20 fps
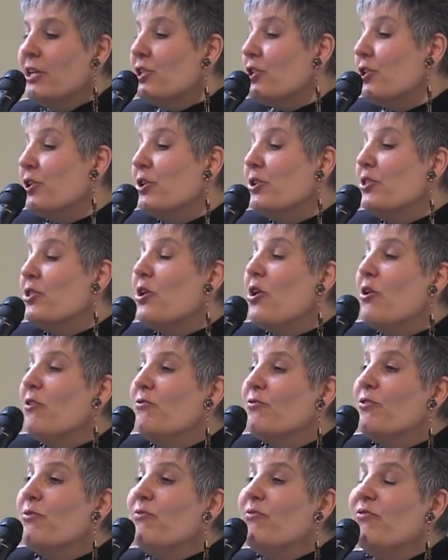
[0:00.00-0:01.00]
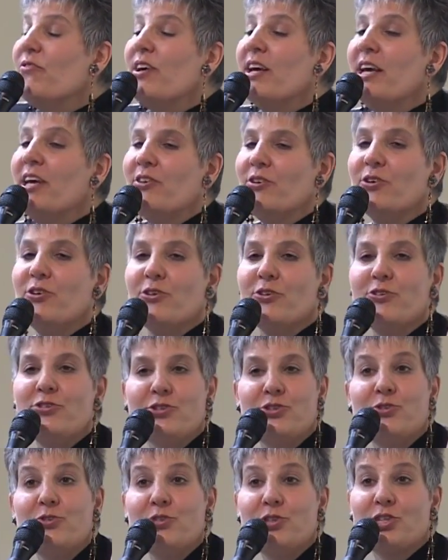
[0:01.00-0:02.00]
turn thought from failure
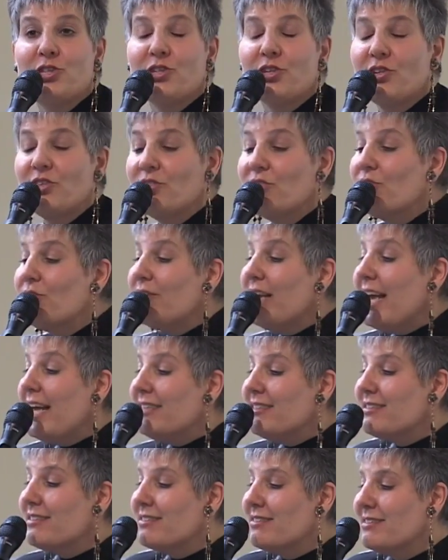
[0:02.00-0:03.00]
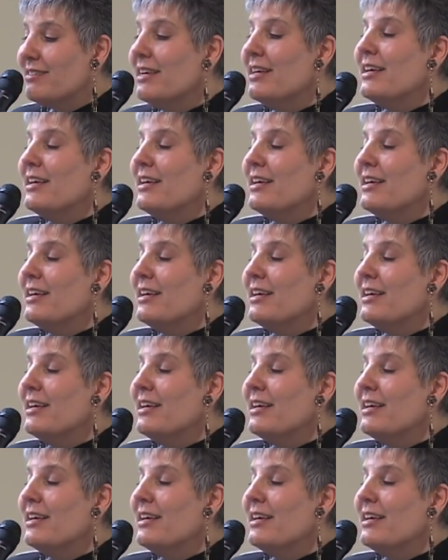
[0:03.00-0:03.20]
to success,